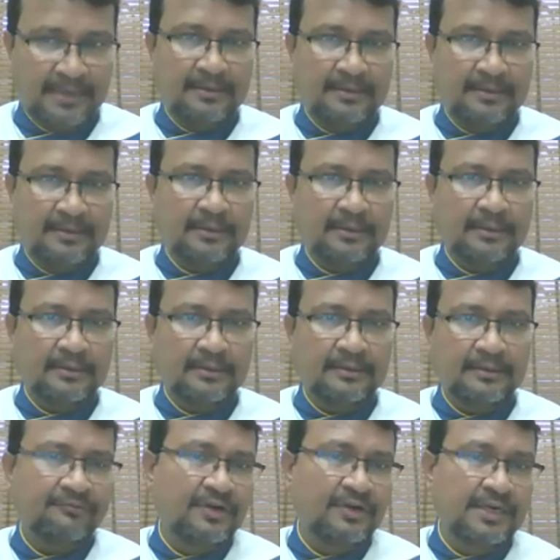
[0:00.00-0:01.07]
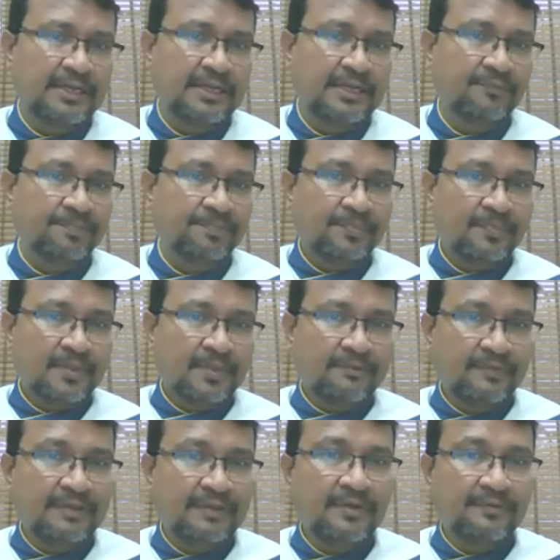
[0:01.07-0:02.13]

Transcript: Uh, definitely, we,